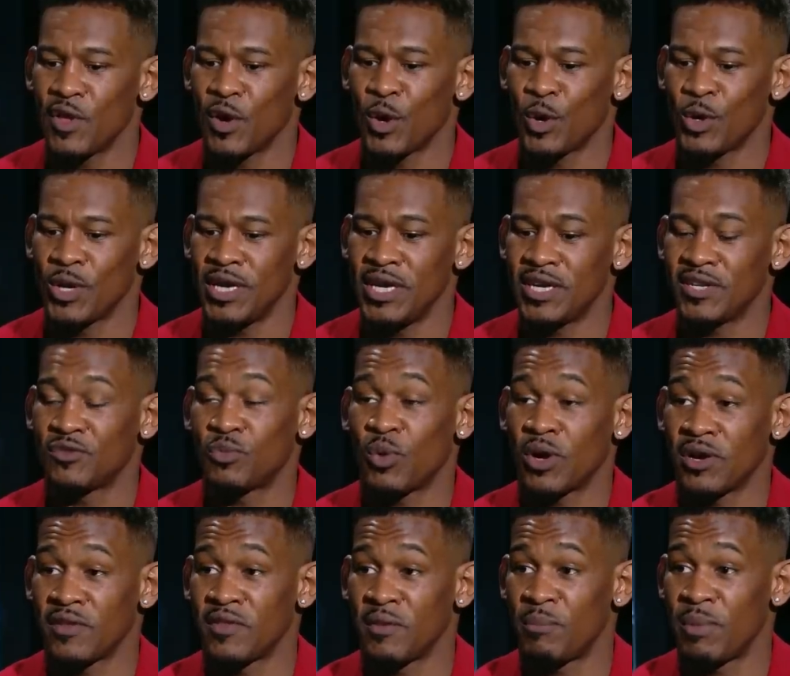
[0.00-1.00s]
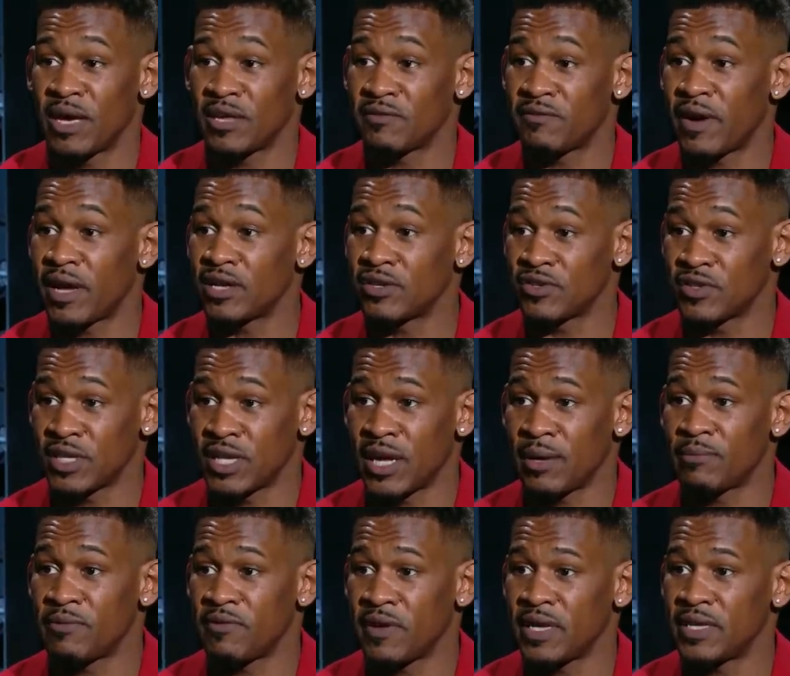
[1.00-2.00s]
though he is one of the best fighters that
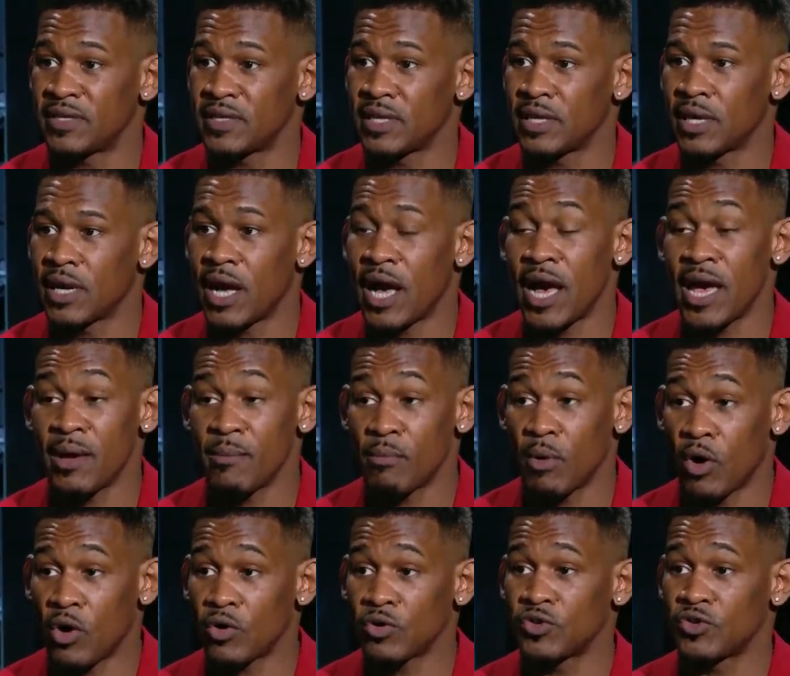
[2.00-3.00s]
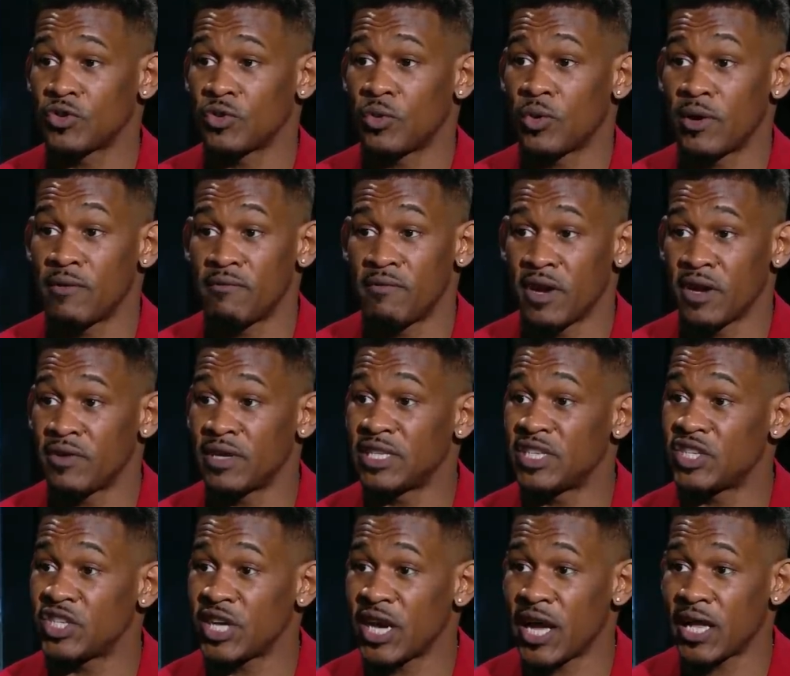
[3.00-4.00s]
I'm facing, I am also a very
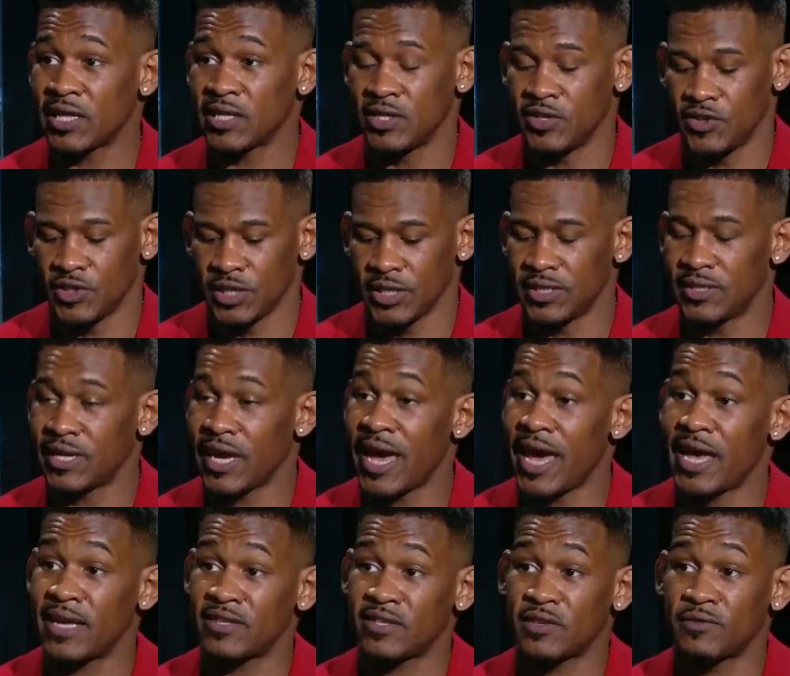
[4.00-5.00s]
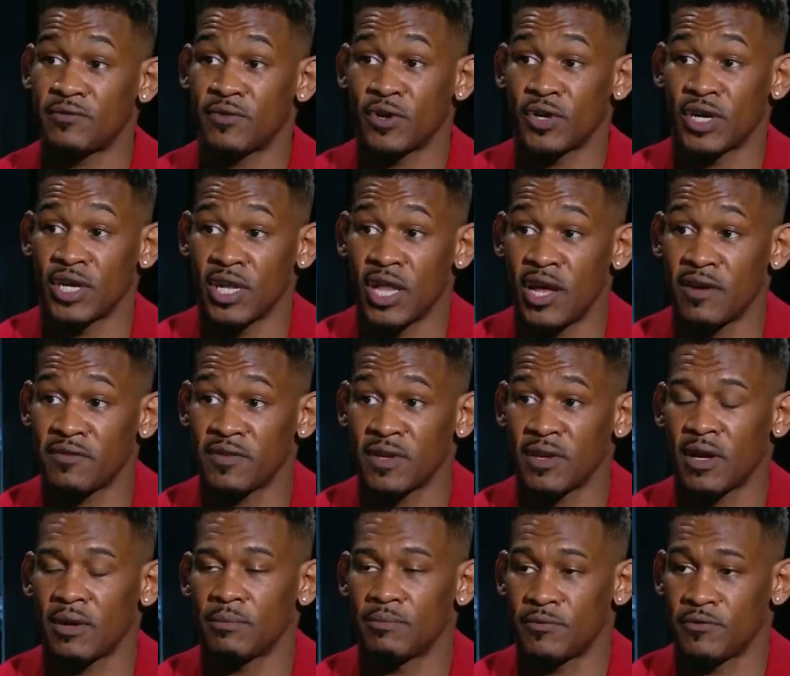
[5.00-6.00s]
challenging task for Golovkin,
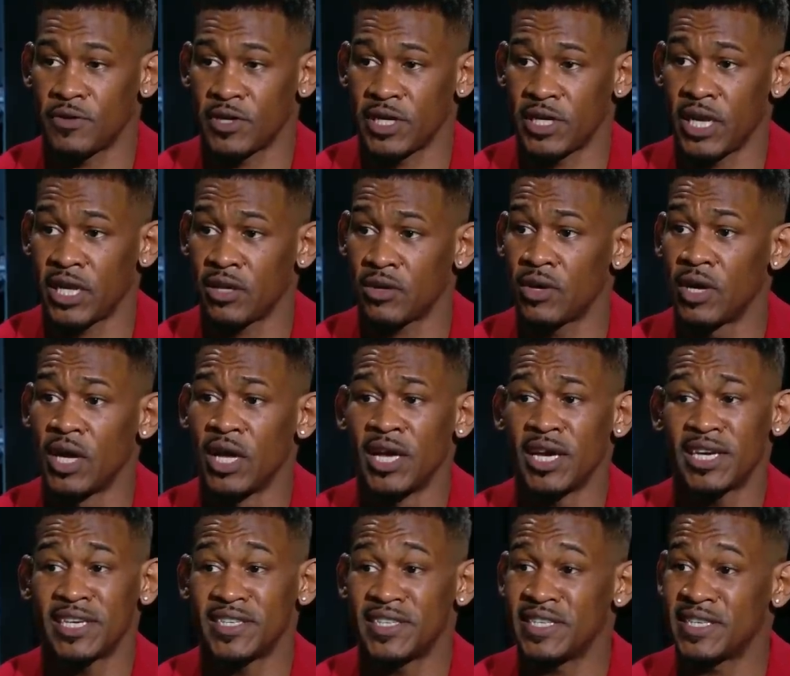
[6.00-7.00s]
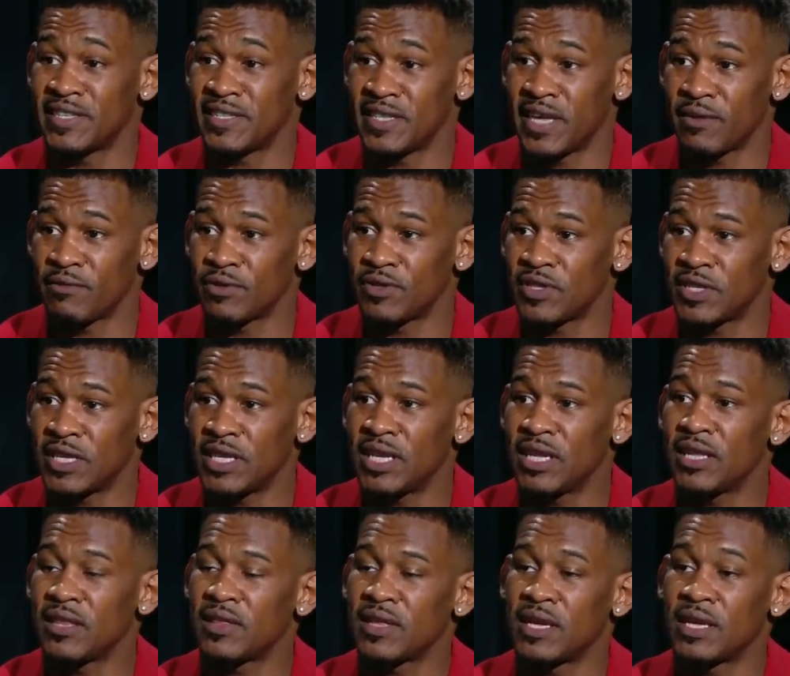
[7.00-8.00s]
um, for Canelo, because he has never seen
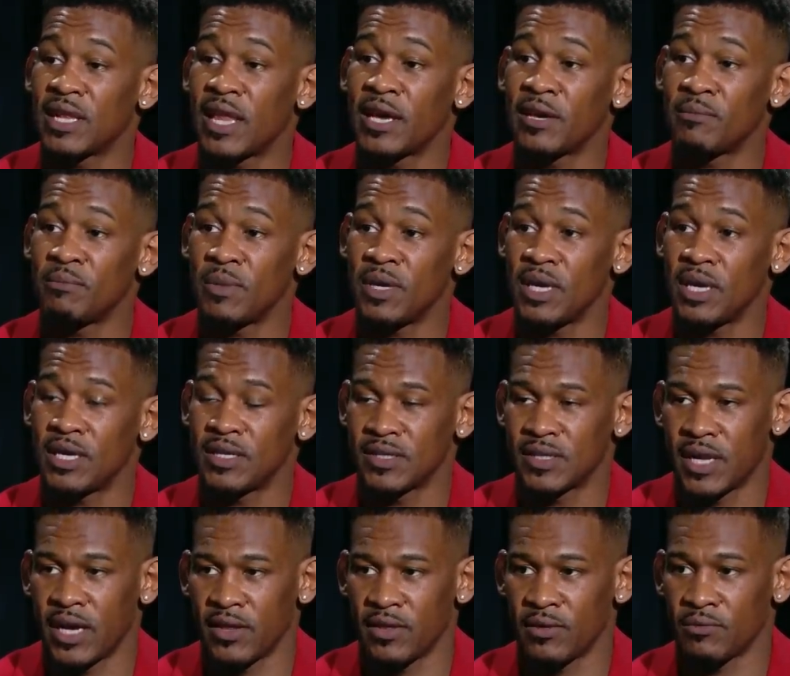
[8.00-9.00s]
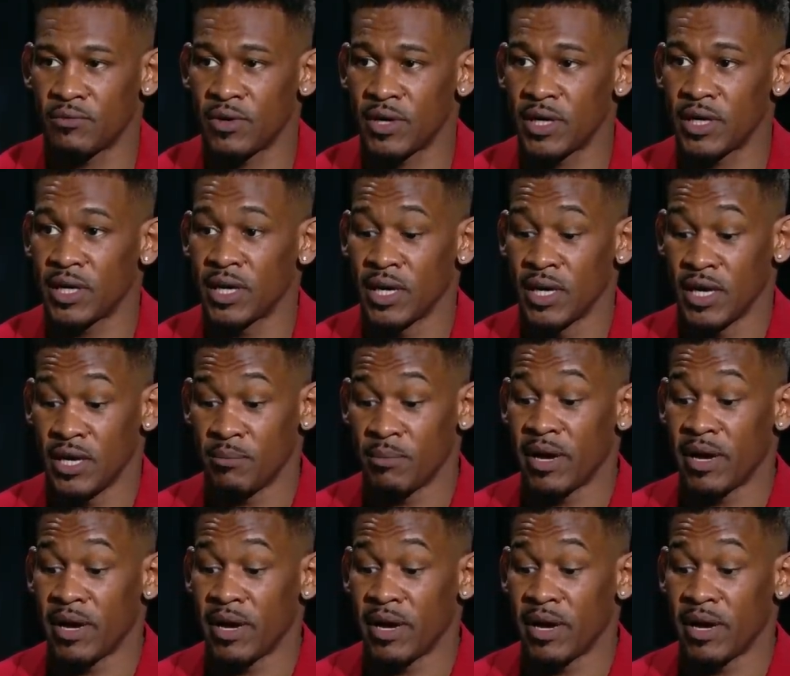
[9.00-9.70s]
anything like me inside the ring. He